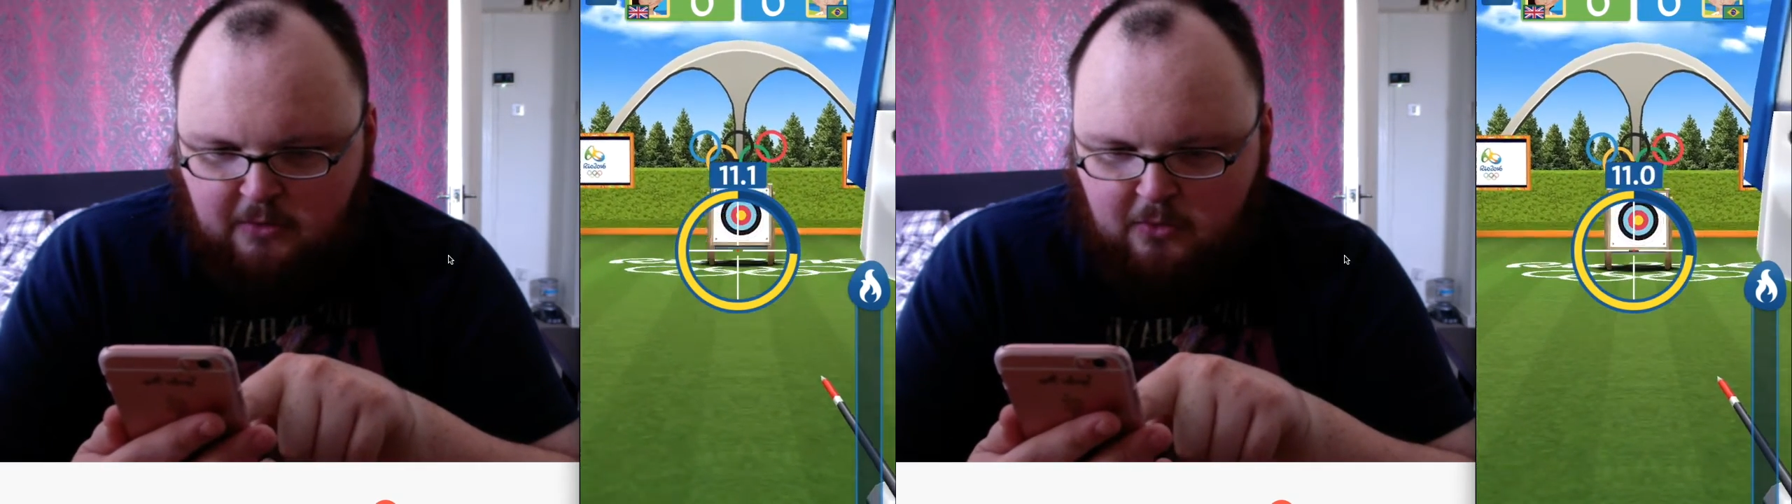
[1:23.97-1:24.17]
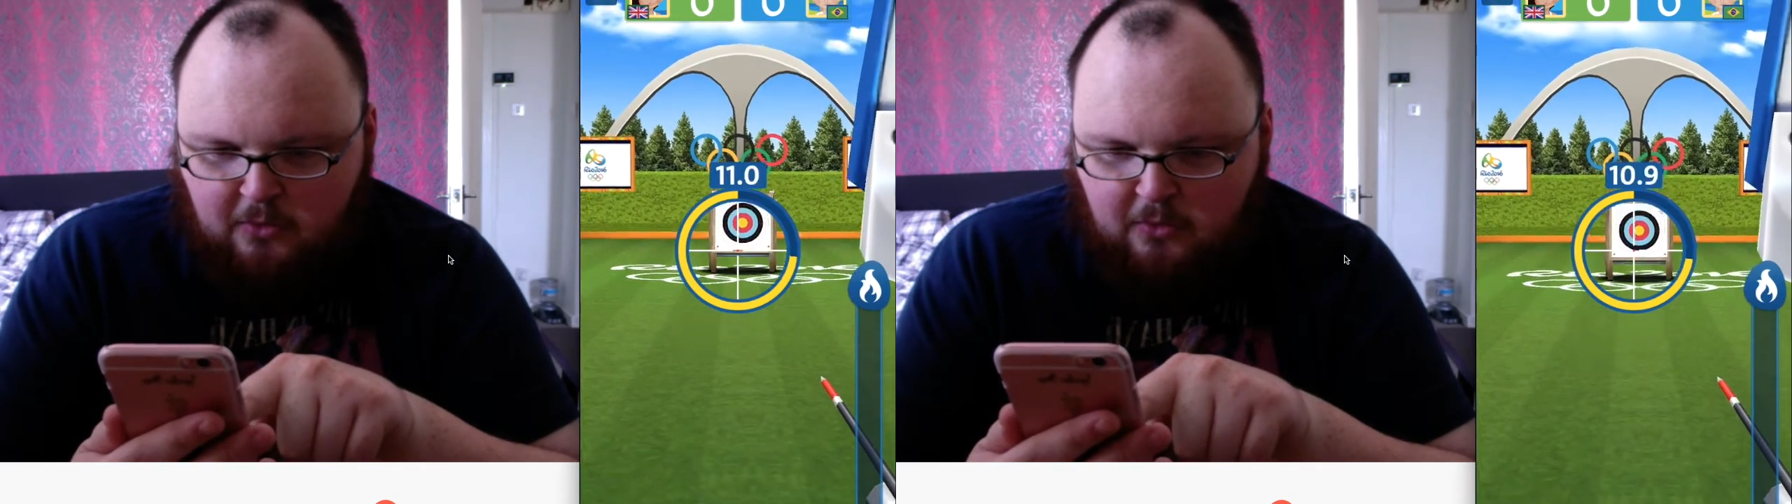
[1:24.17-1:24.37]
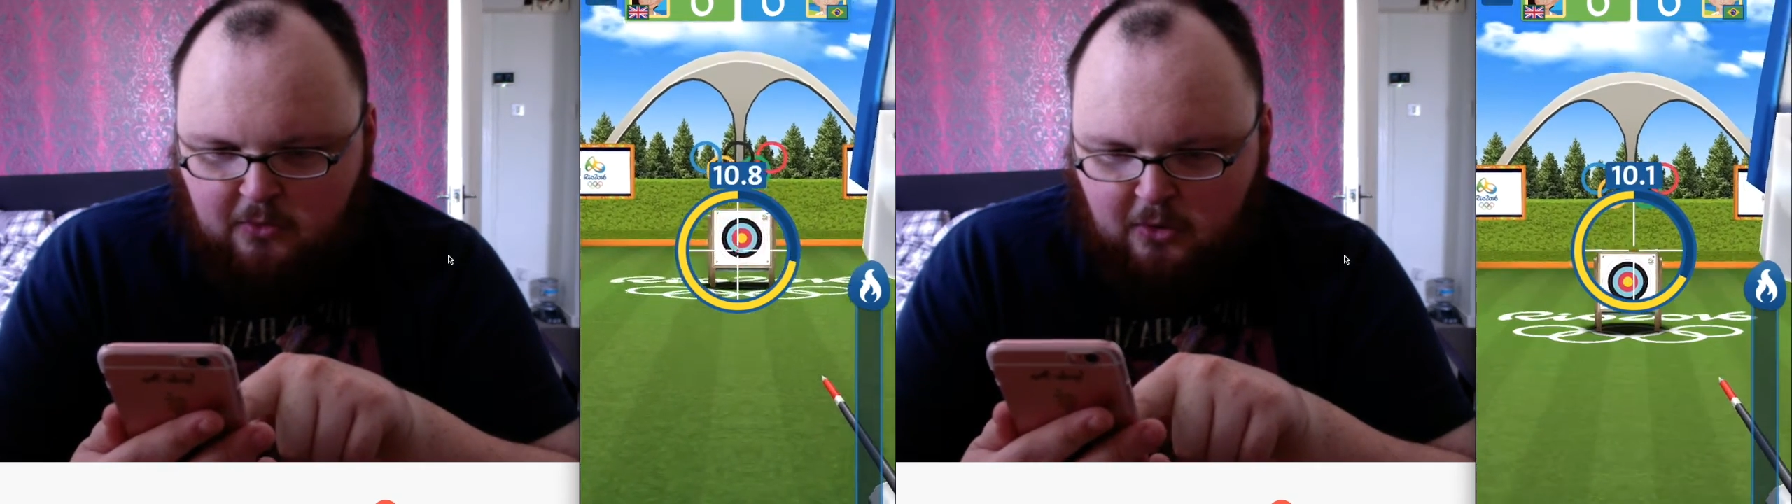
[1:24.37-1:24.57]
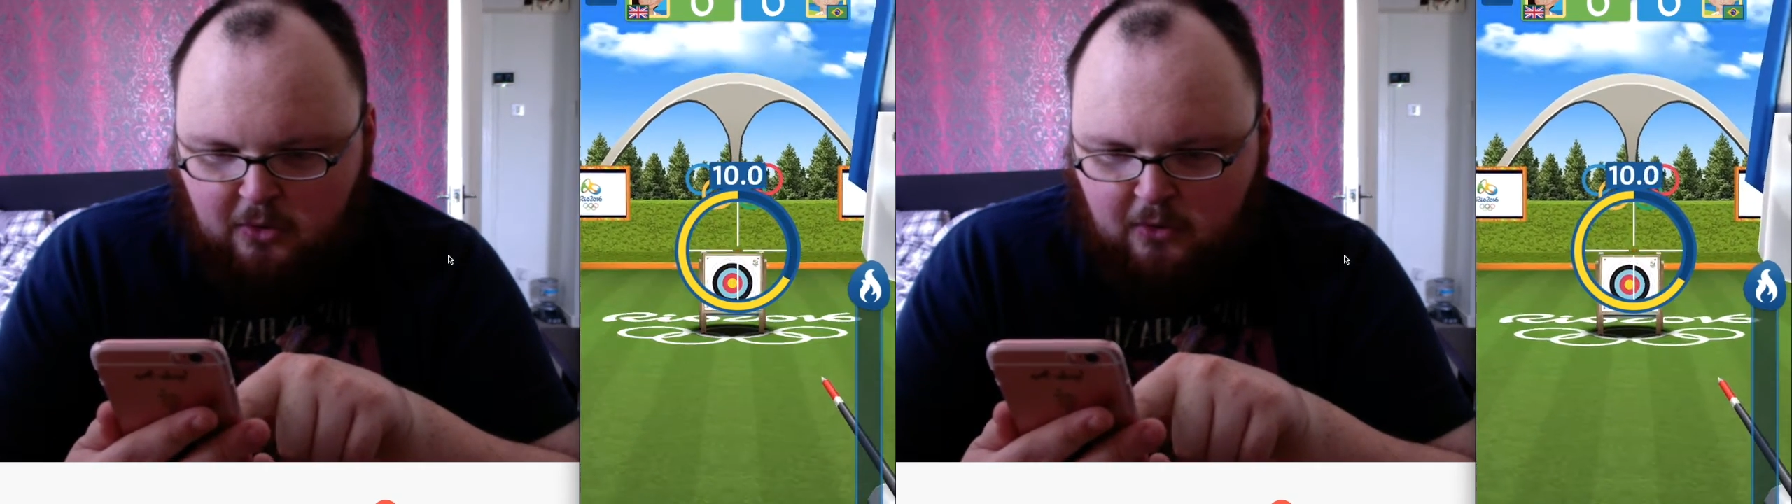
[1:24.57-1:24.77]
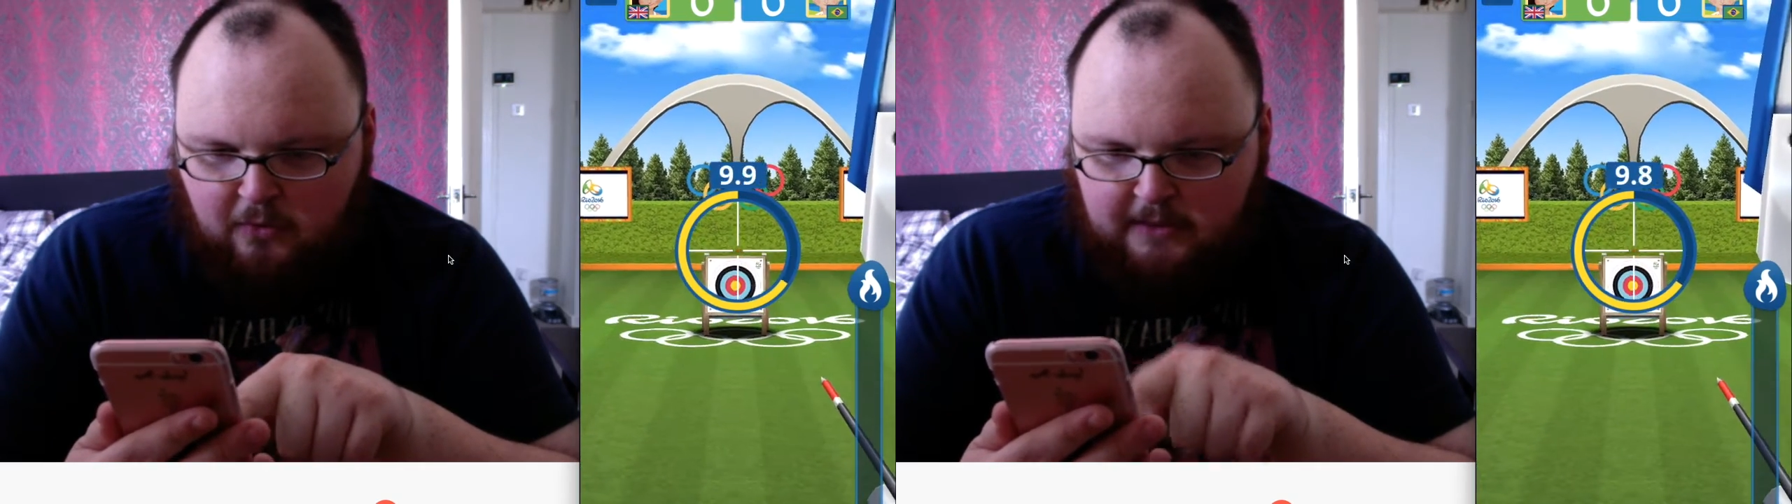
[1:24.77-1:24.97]
ooh,
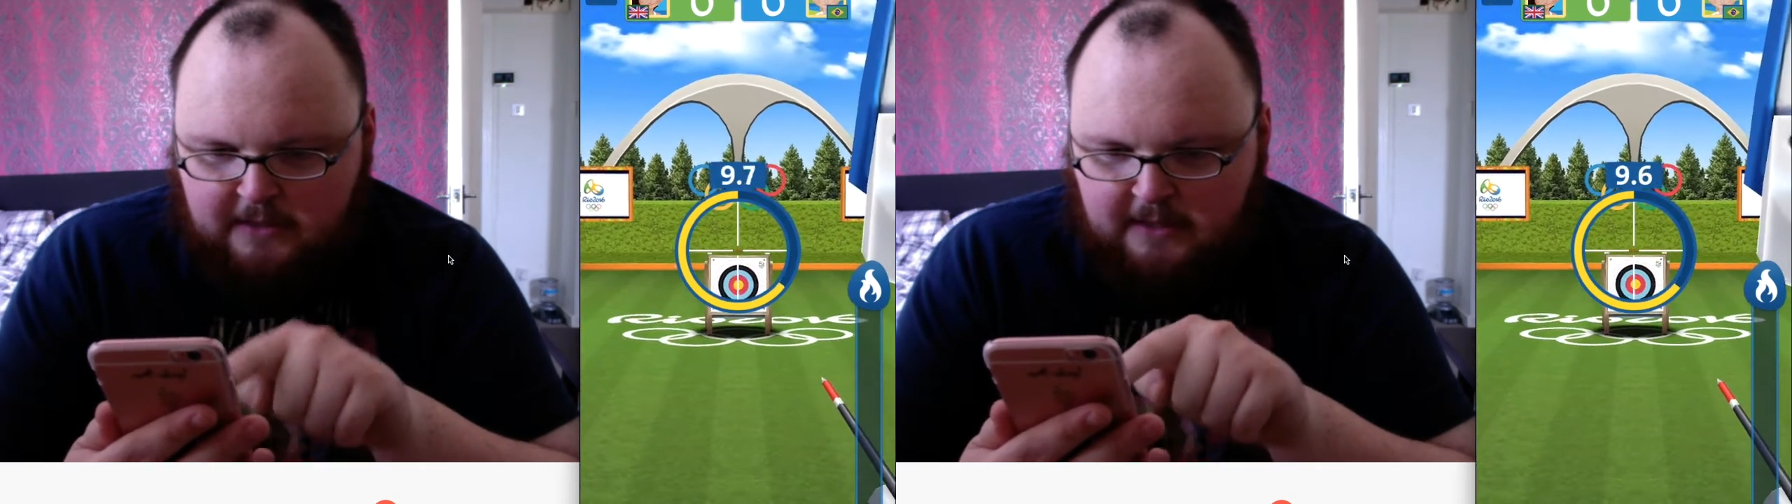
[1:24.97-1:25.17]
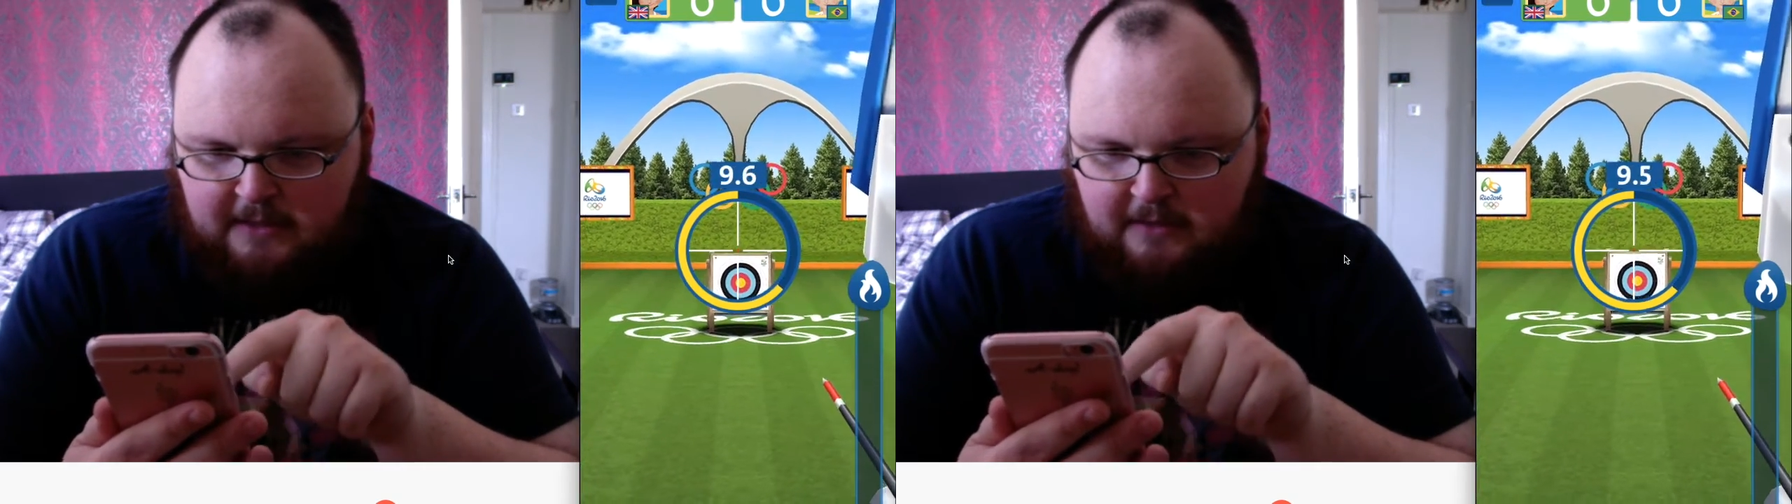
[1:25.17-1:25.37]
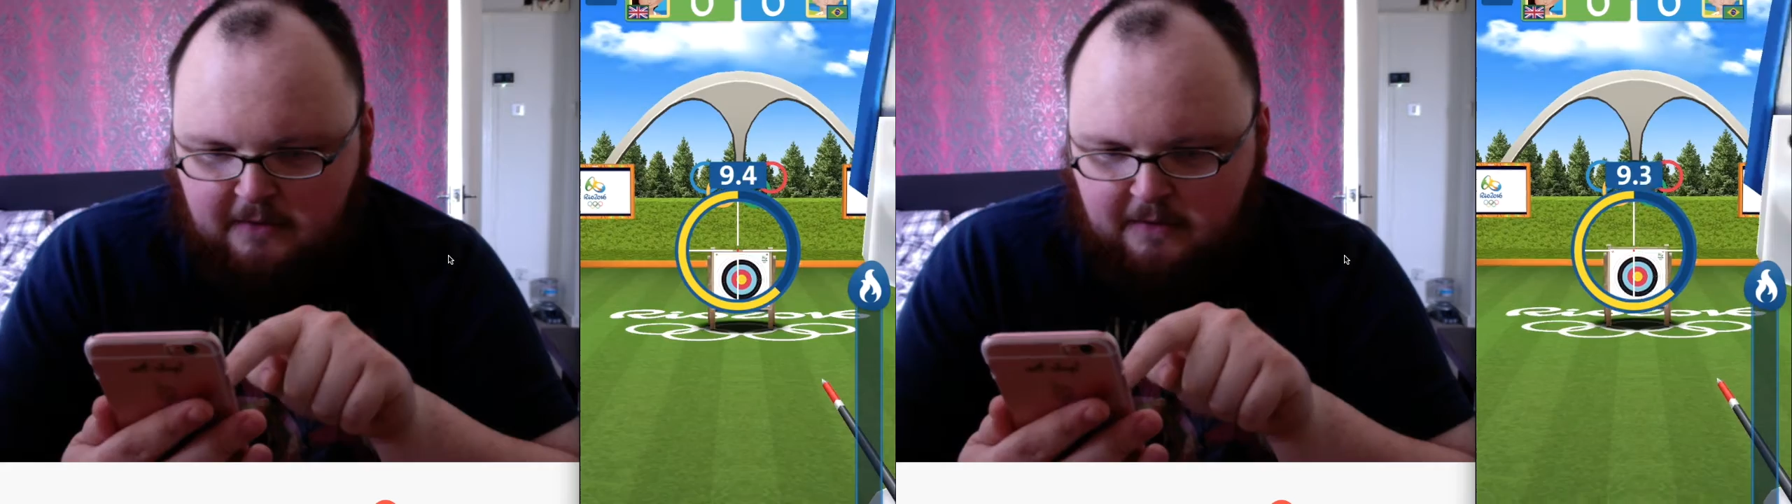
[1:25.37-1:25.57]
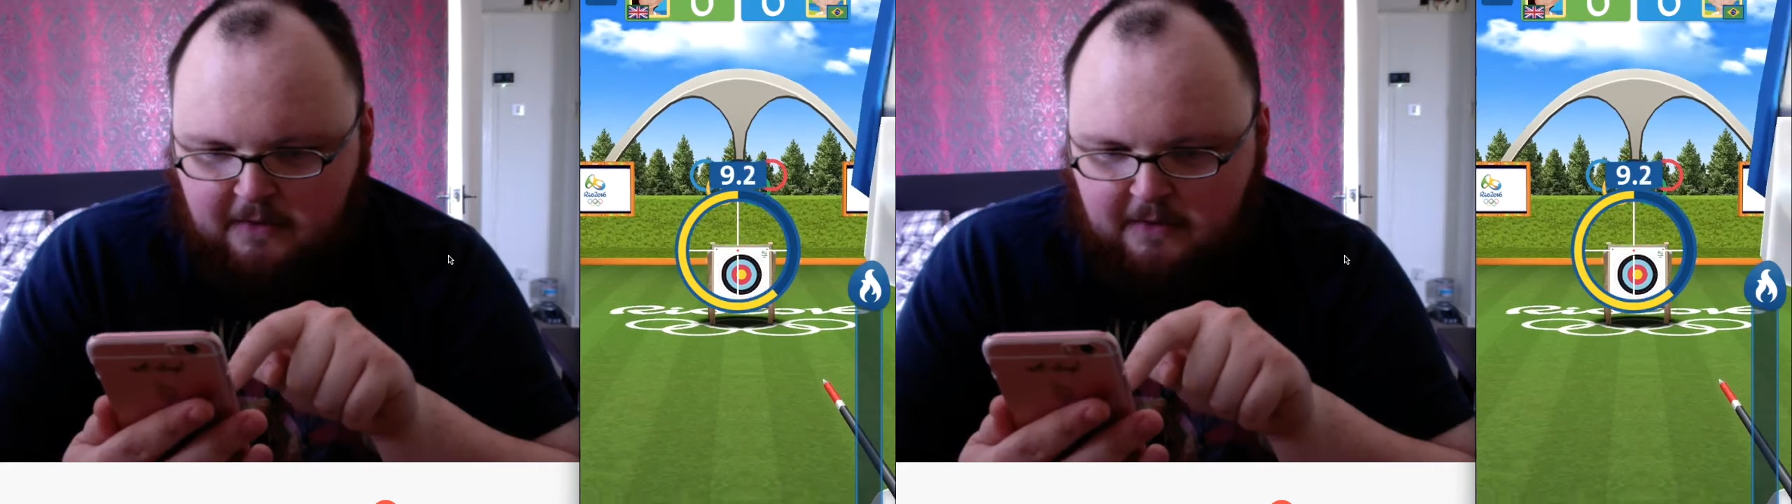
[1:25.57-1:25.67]
oh, it's sensitive.